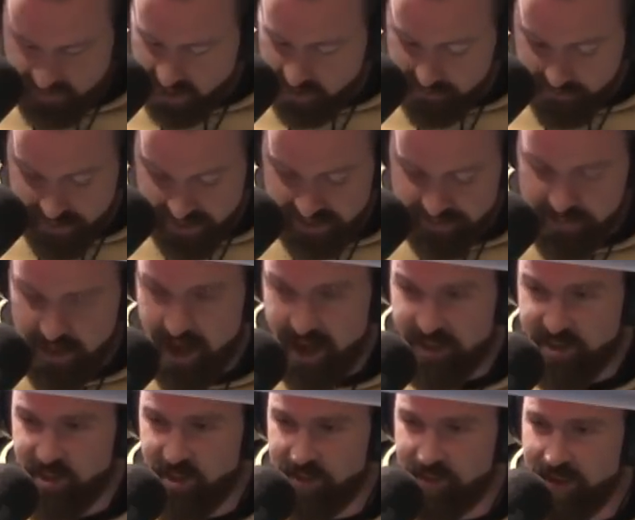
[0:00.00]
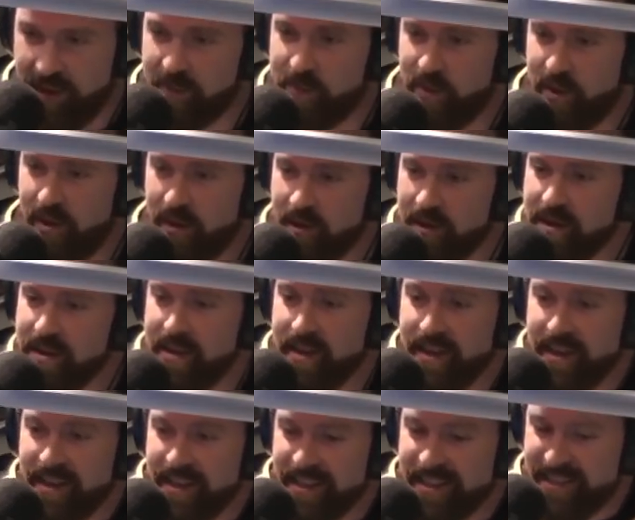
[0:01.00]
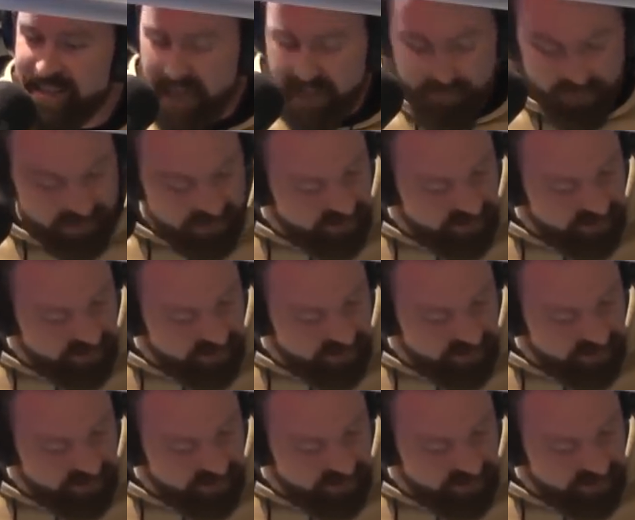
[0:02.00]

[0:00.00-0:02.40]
a big botch on my part. And Damn so it.